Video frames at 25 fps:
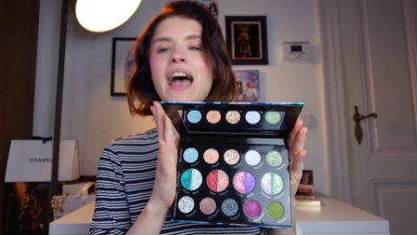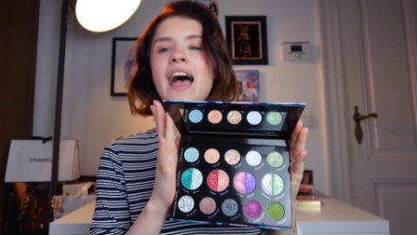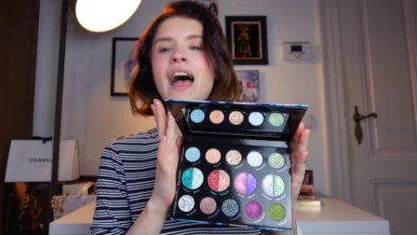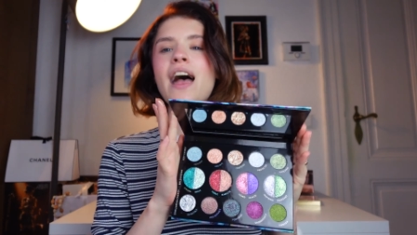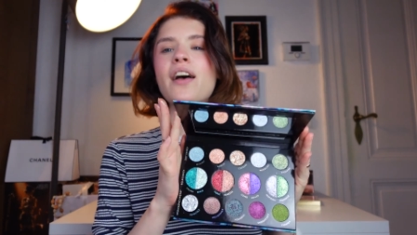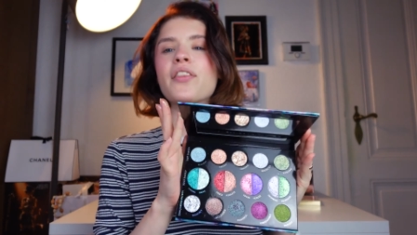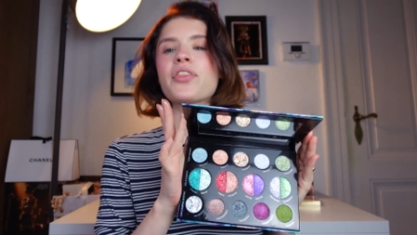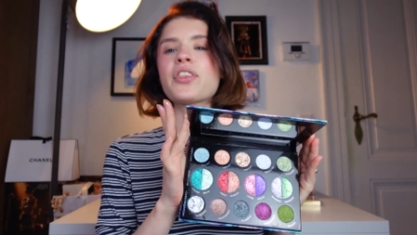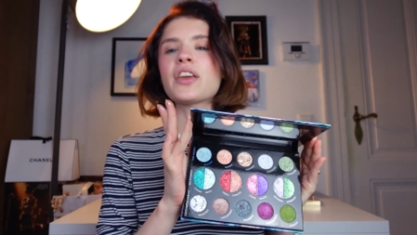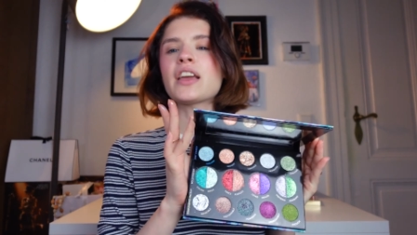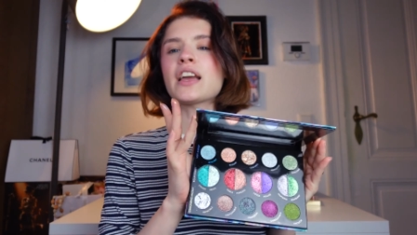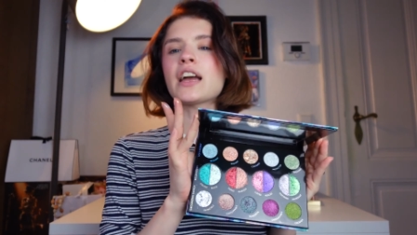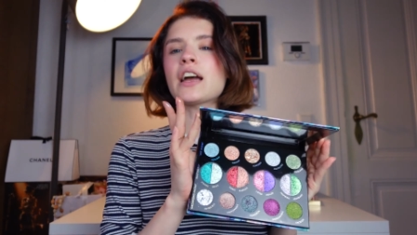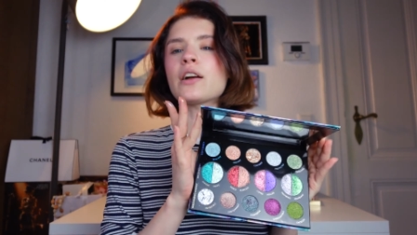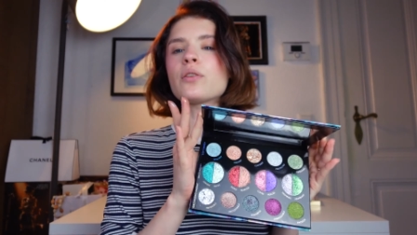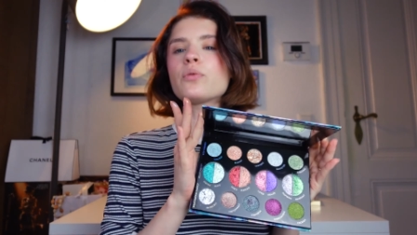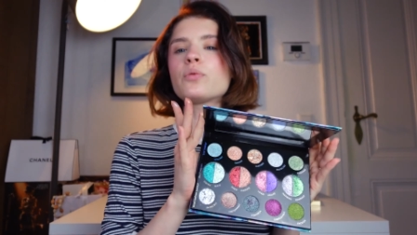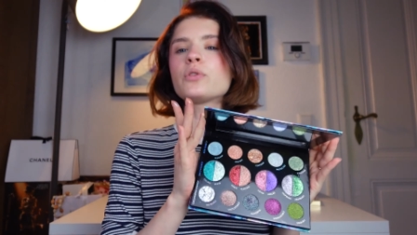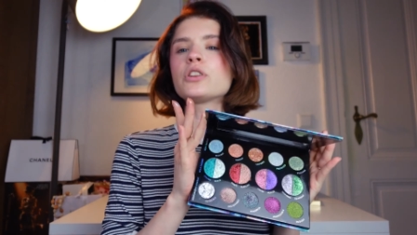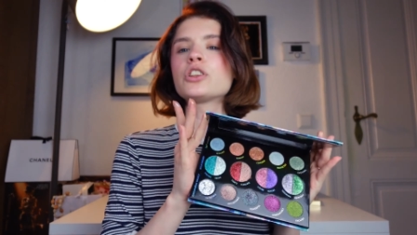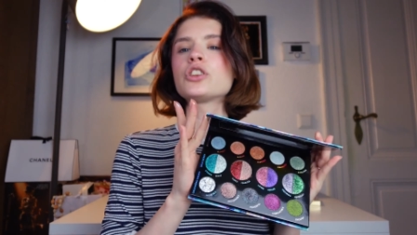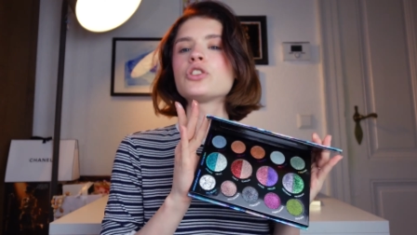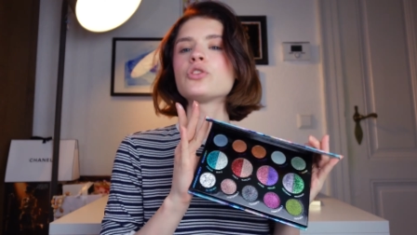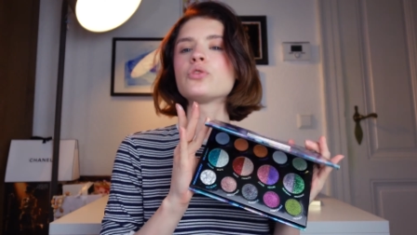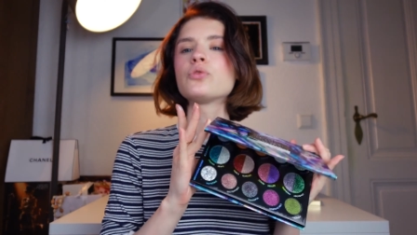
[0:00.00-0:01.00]
I think I
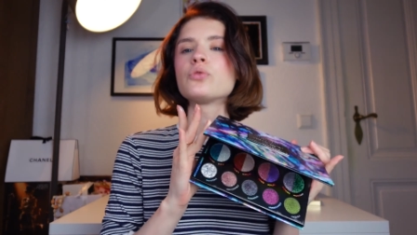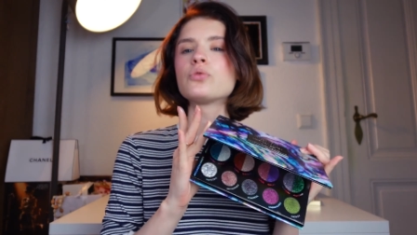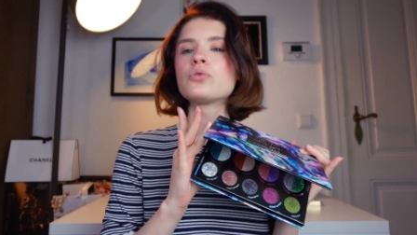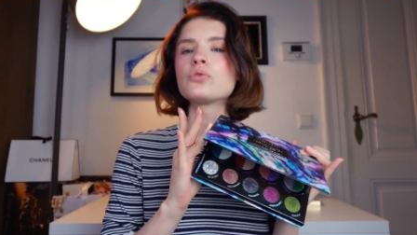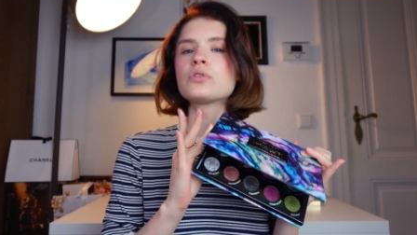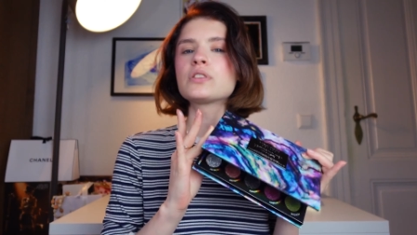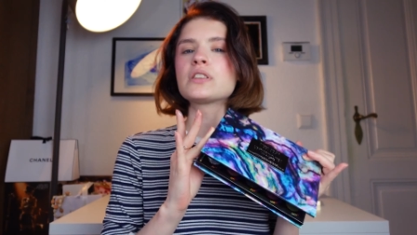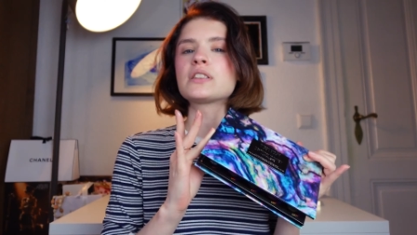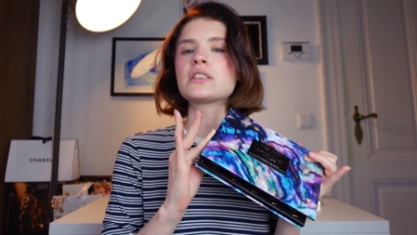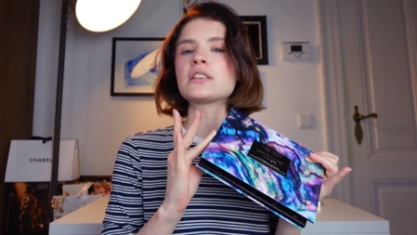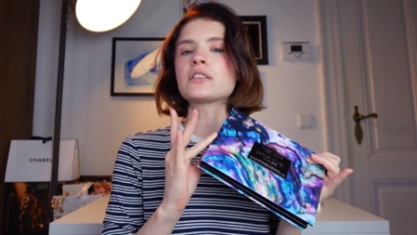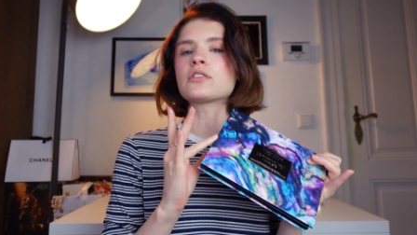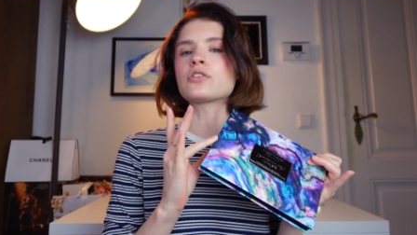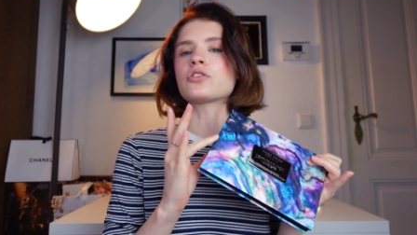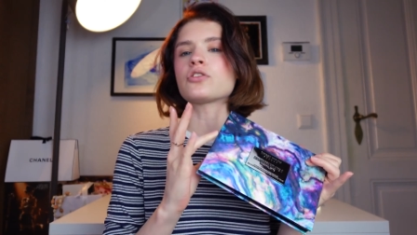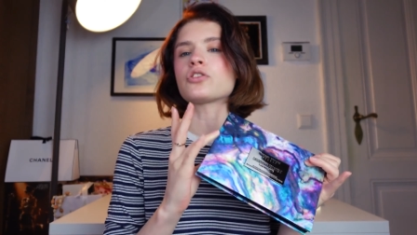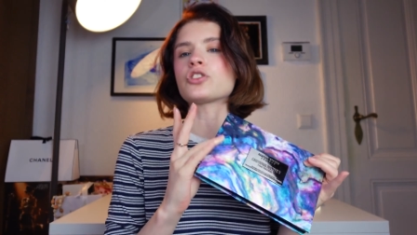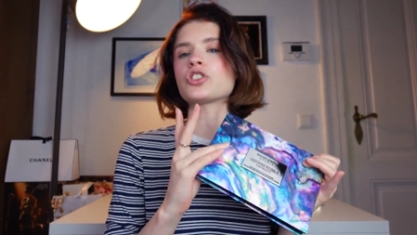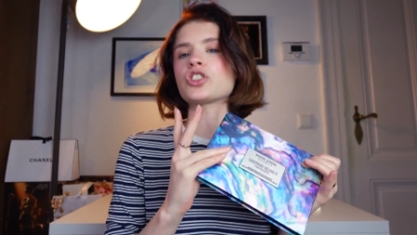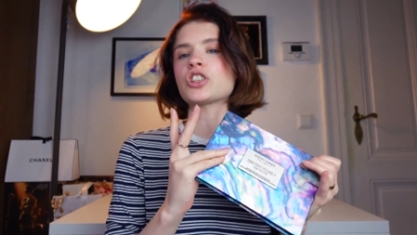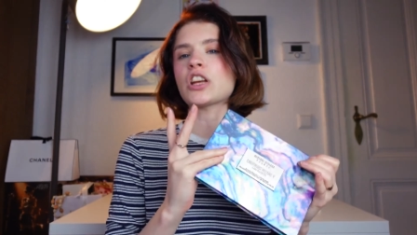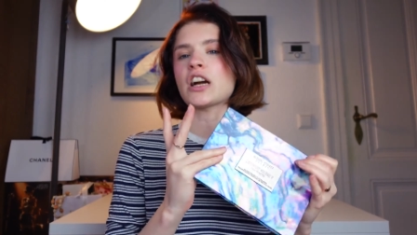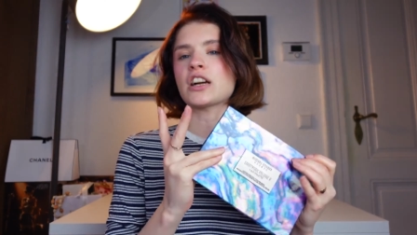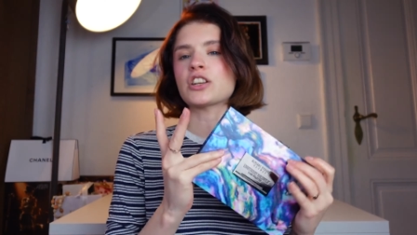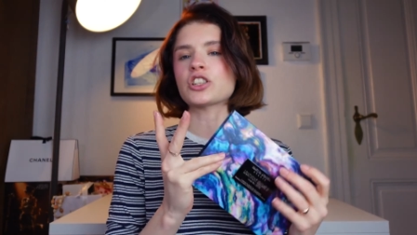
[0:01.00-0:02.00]
will use it in
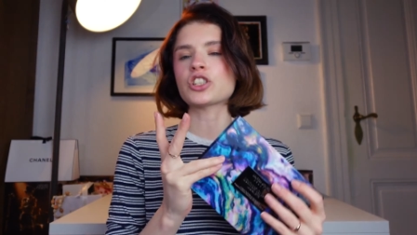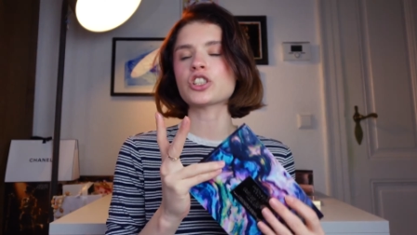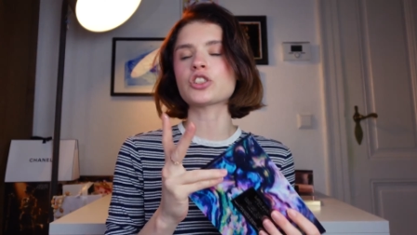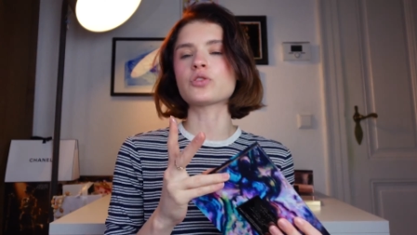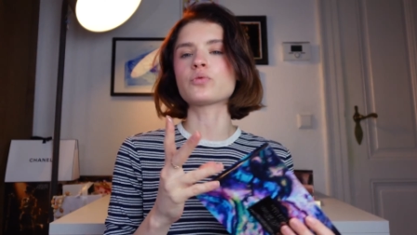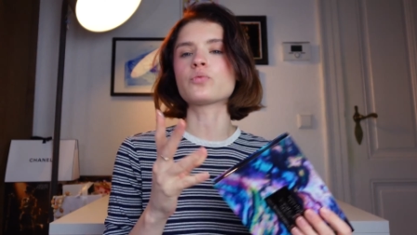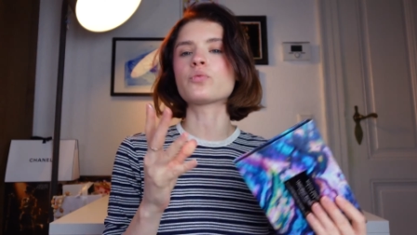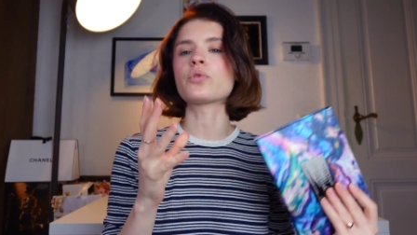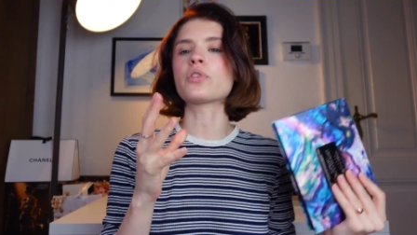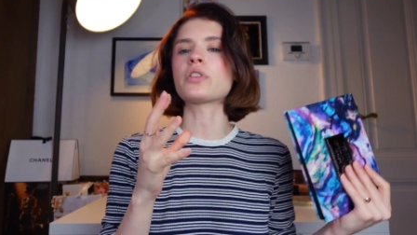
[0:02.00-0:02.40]
conjunction